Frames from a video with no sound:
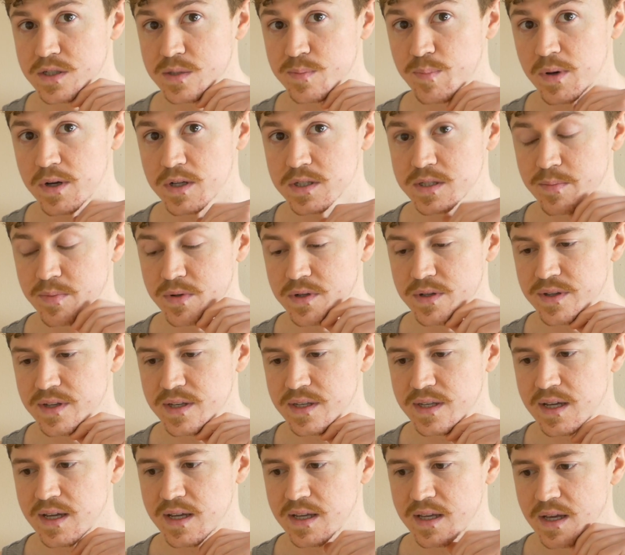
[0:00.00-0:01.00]
as possible in
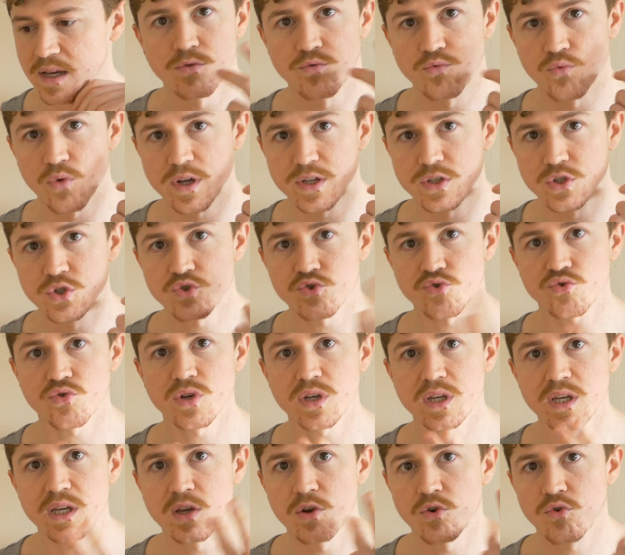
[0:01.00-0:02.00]
the day. Write
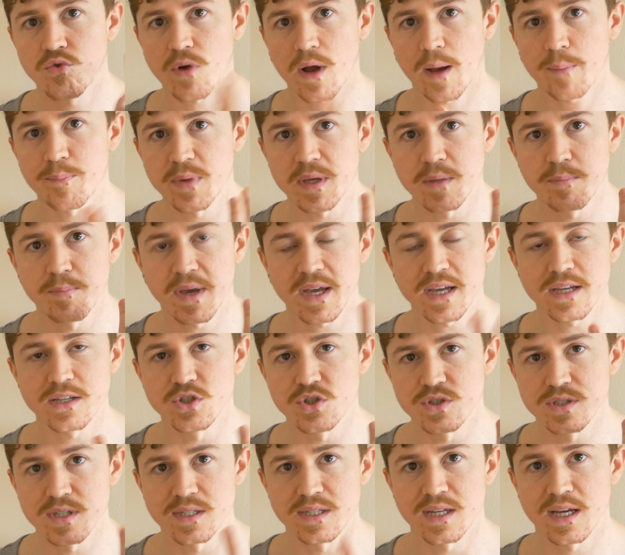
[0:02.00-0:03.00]
three crappy
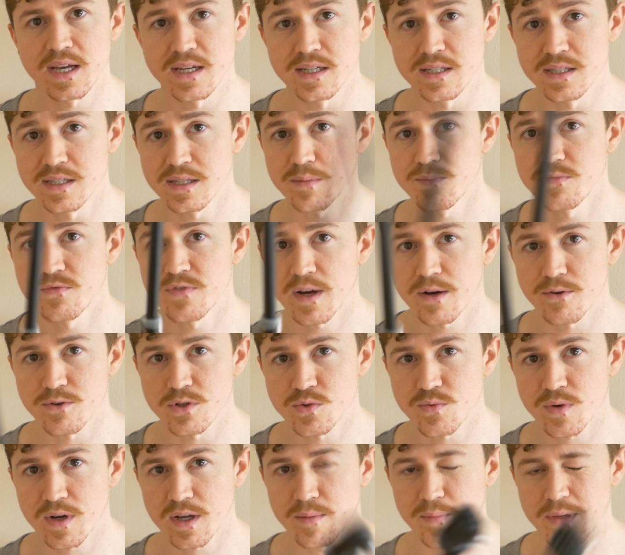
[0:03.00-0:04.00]
pages a day. Tim
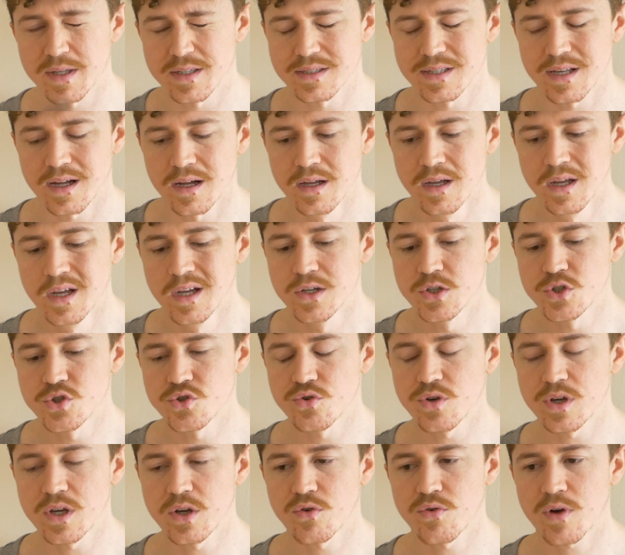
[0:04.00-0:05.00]
Ferriss recommends that.
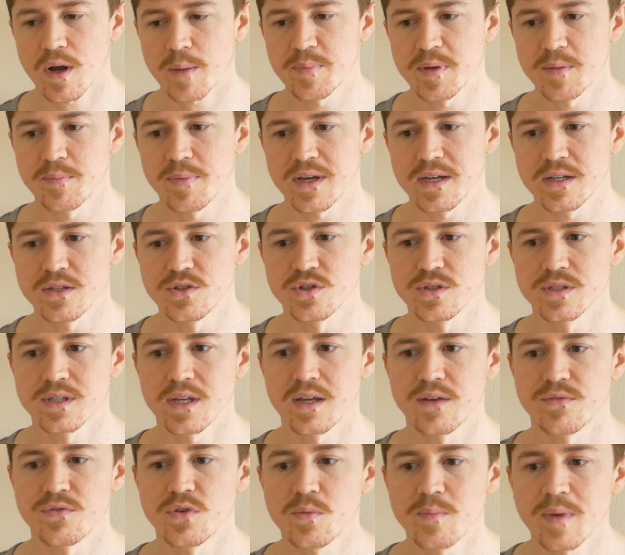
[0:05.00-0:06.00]
Three crappy pages.
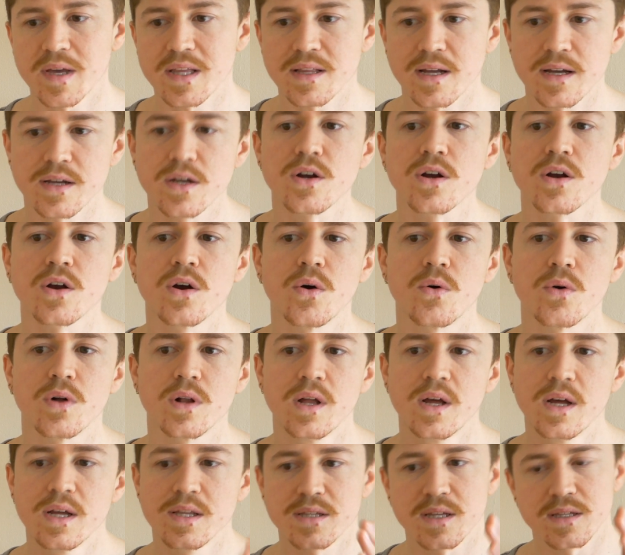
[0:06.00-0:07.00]
If you make that your
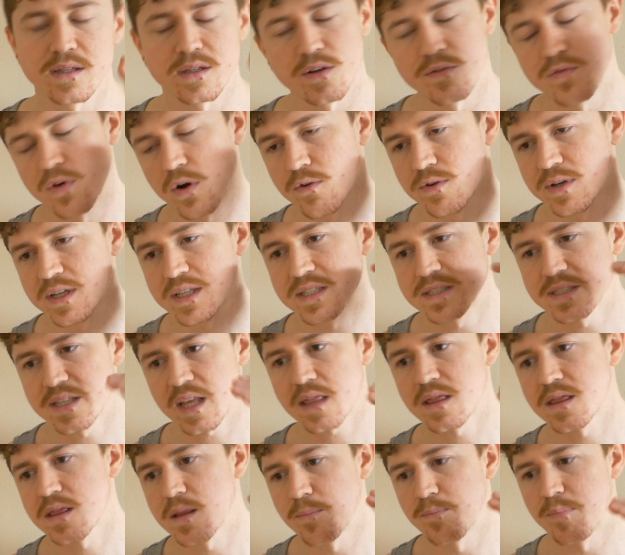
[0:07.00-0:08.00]
goal, then you've already
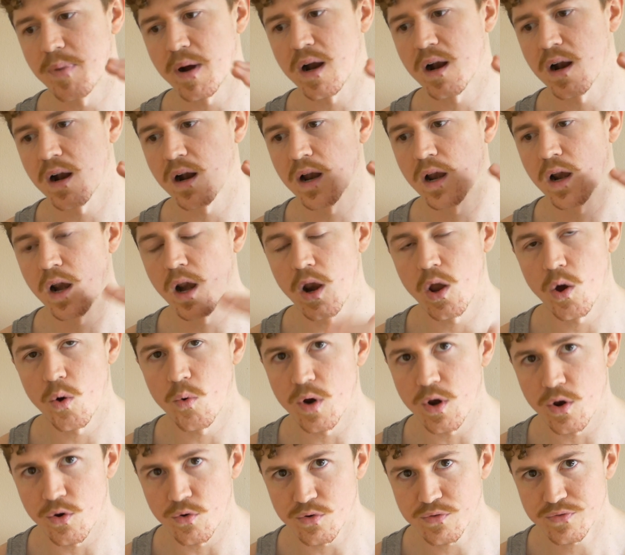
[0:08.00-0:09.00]
set the bar
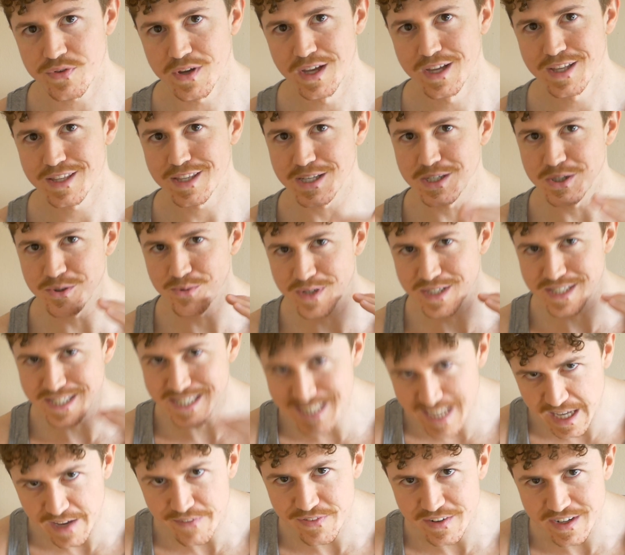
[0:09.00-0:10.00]
low enough that you can
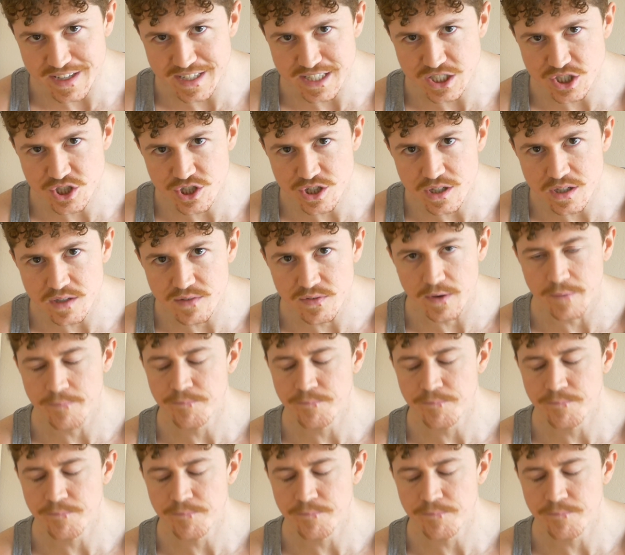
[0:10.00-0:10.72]
definitely achieve